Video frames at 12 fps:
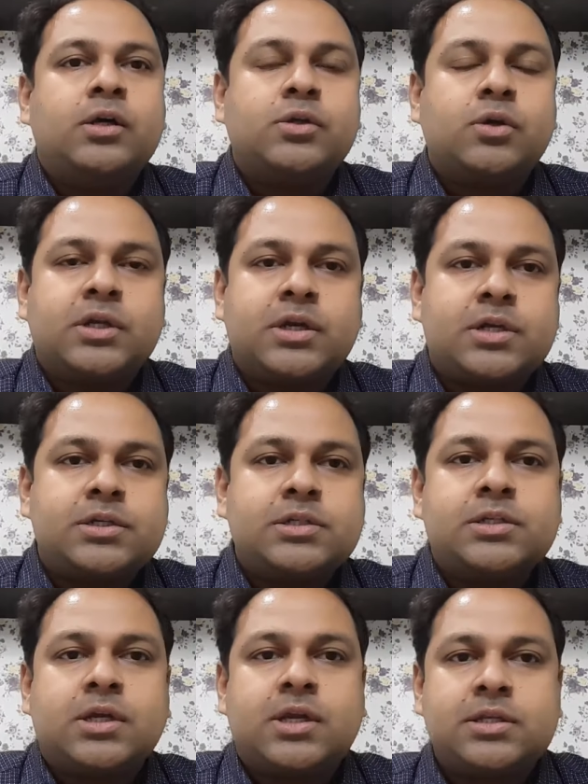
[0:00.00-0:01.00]
Dr.
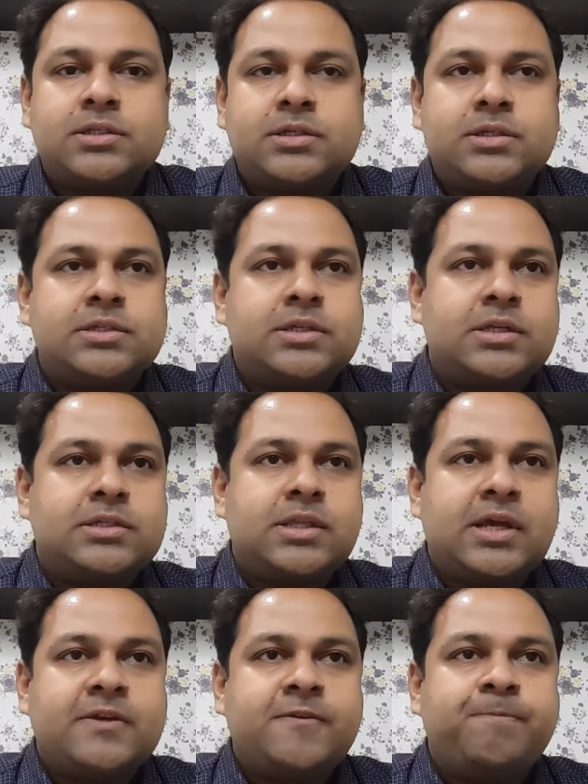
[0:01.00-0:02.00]
Rajan Shankaran sir says
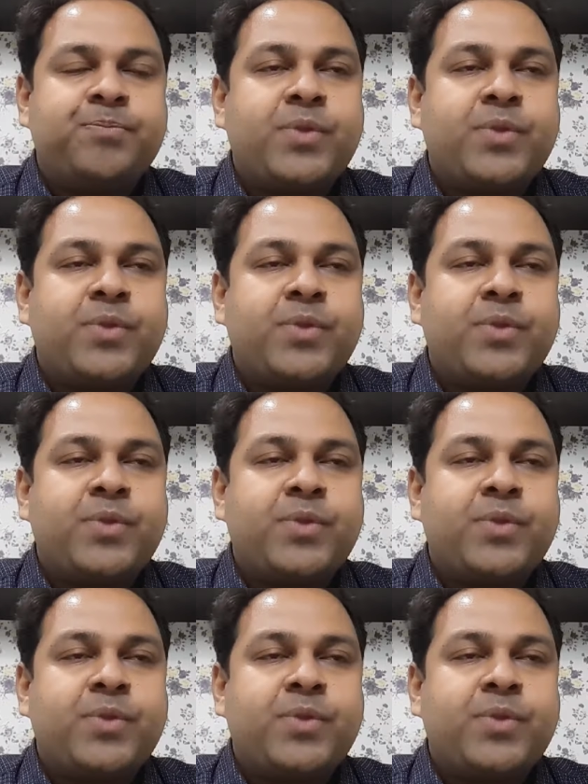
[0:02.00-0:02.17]
that